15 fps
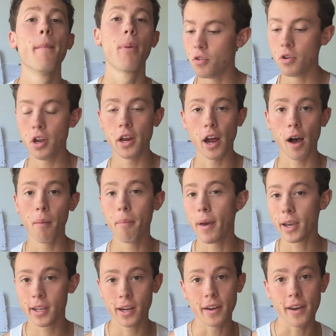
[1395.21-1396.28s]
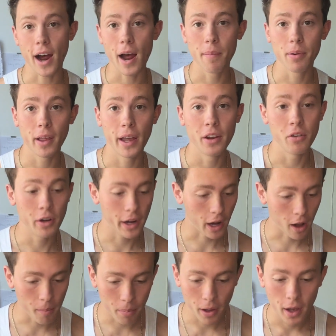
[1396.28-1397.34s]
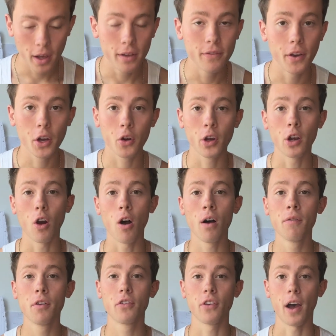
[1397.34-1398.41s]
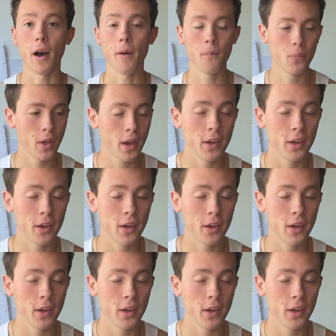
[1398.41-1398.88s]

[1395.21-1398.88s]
you need help making a diet plan, you need help figuring all this out,